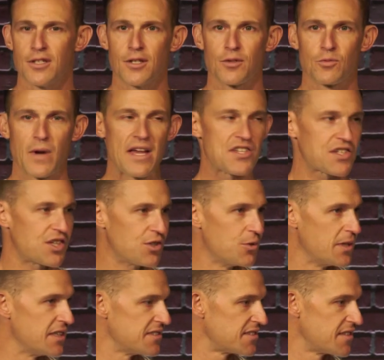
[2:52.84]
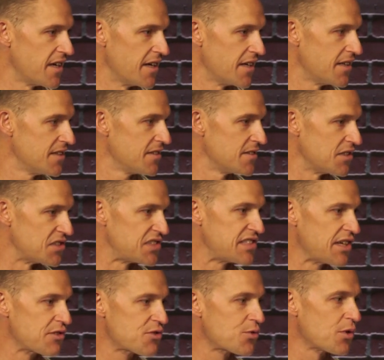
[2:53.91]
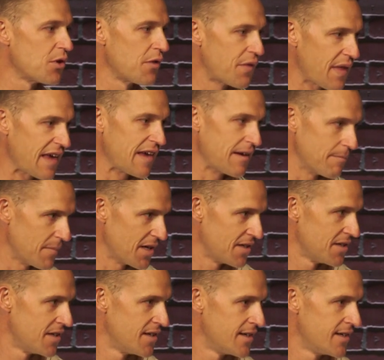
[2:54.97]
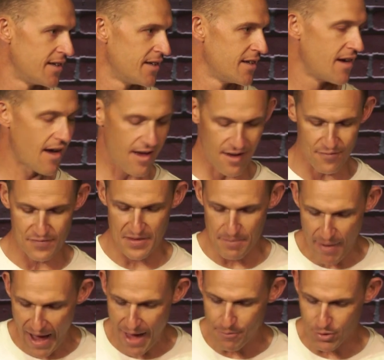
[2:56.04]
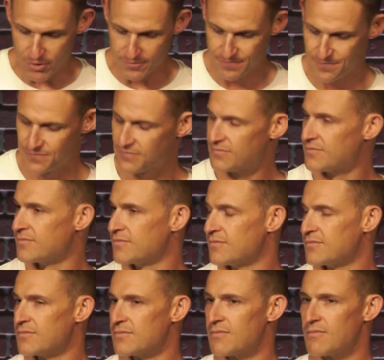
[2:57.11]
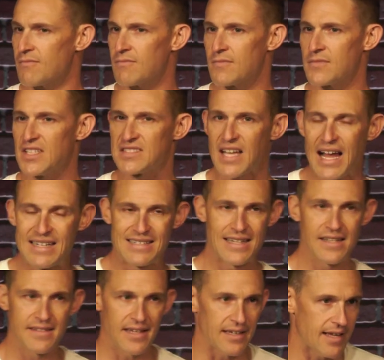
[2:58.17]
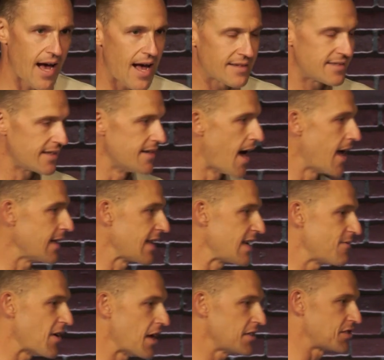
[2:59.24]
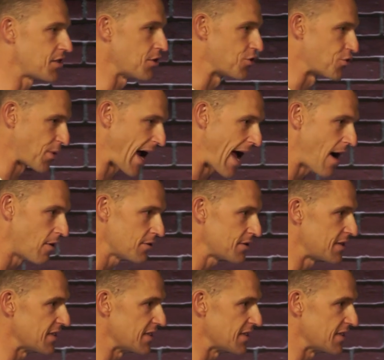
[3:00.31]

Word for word: Rescue is the, the central theme of the Bible. This idea that God did not leave us to drown, to